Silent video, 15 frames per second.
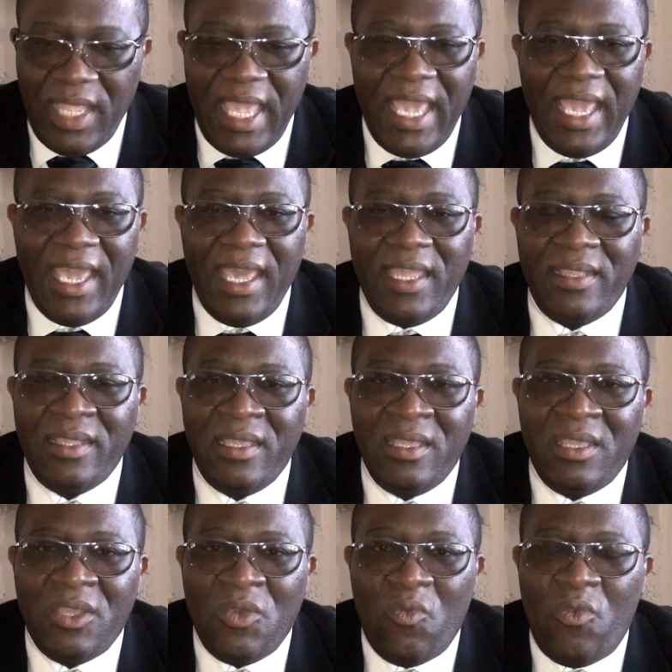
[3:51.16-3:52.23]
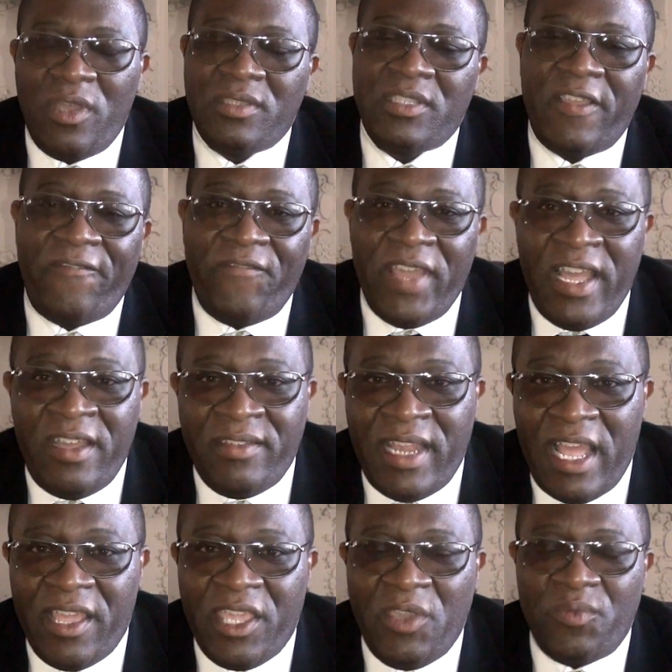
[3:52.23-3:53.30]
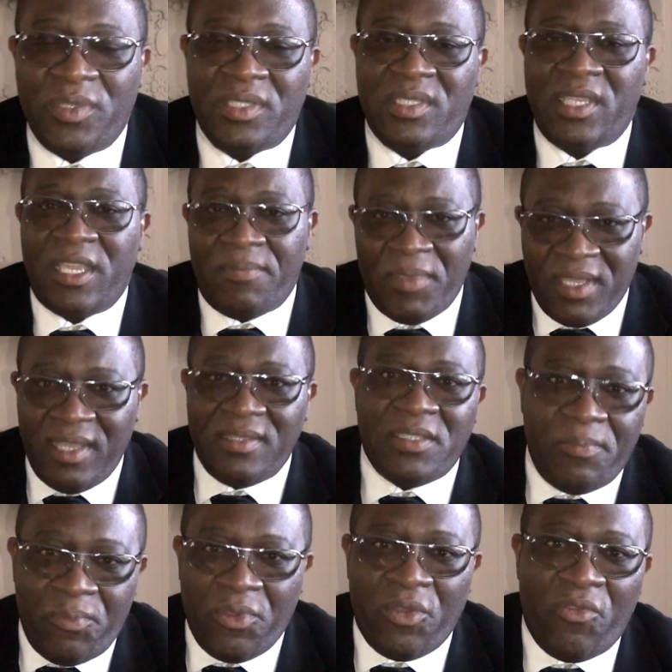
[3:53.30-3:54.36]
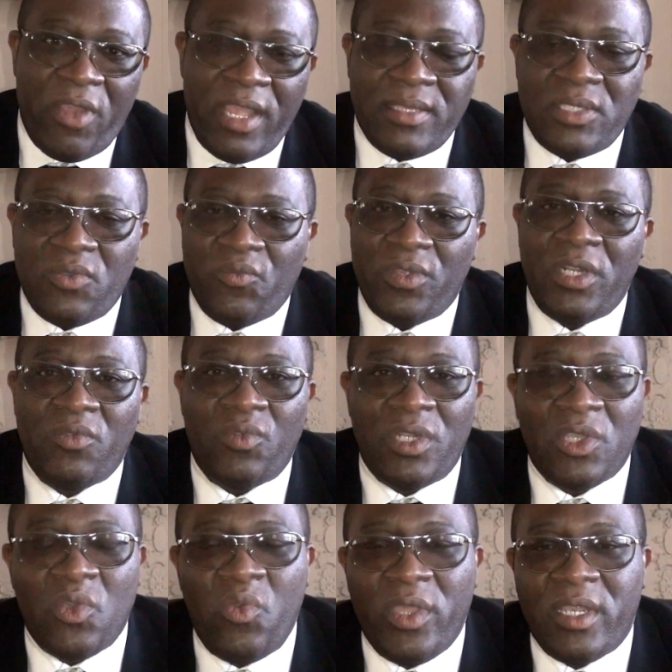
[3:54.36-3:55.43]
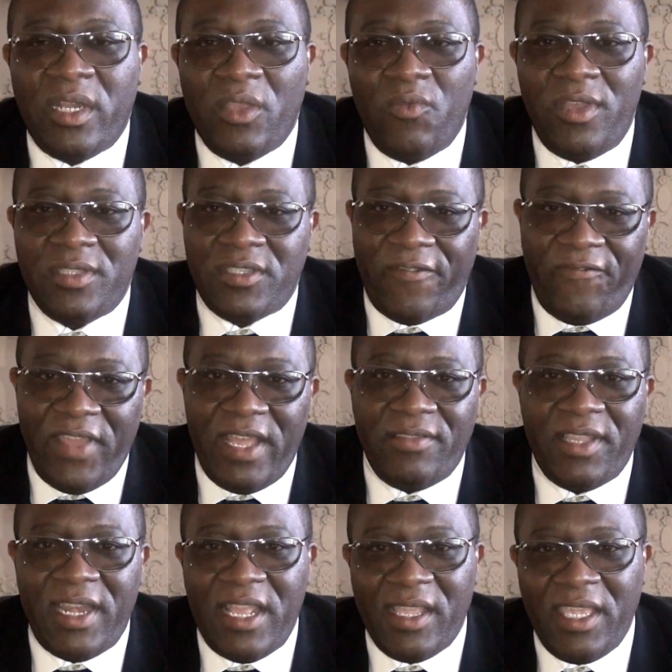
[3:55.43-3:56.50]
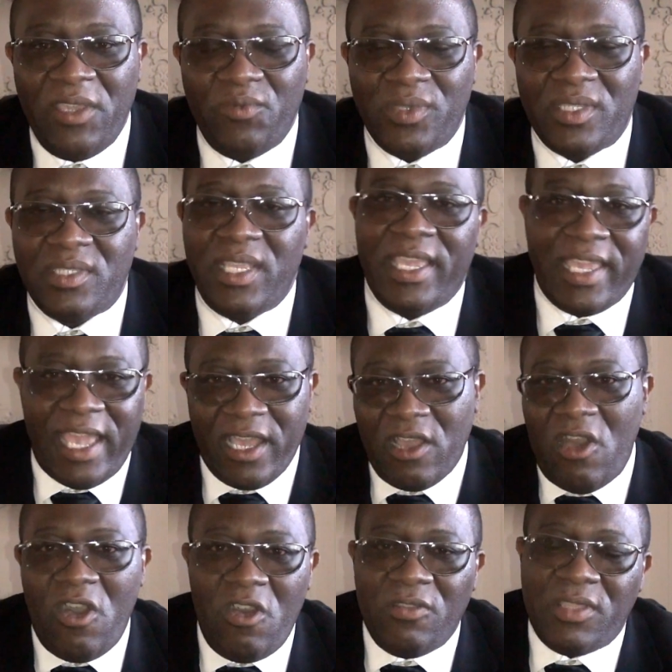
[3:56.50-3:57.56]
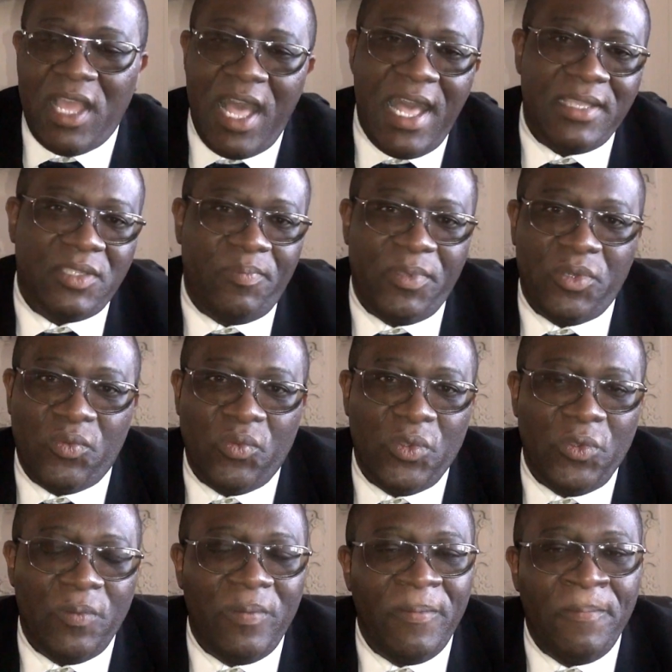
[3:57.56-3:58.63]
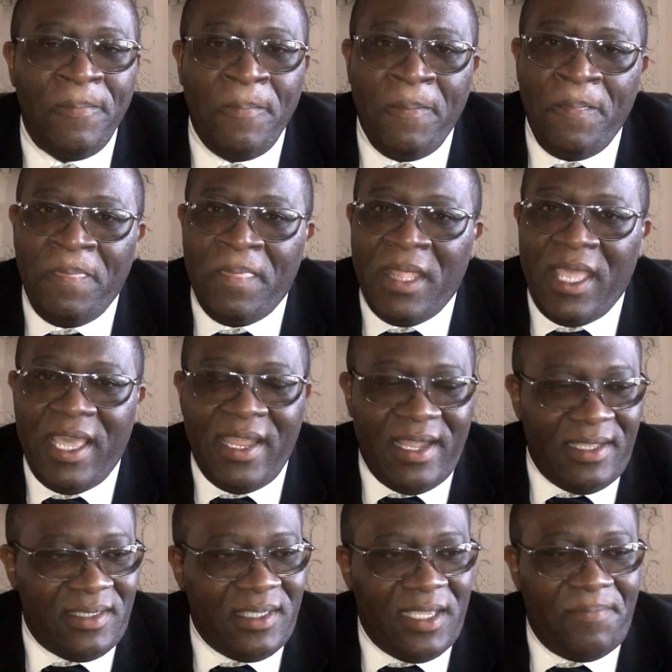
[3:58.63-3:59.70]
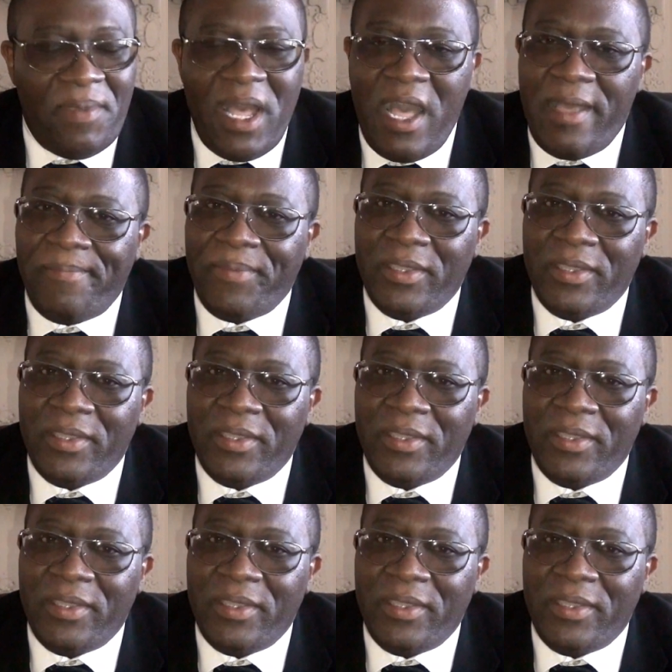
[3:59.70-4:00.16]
And once I found out he was sick, because it progressed really quickly, once I found out he was sick, I called the hospital room and I said, Pop,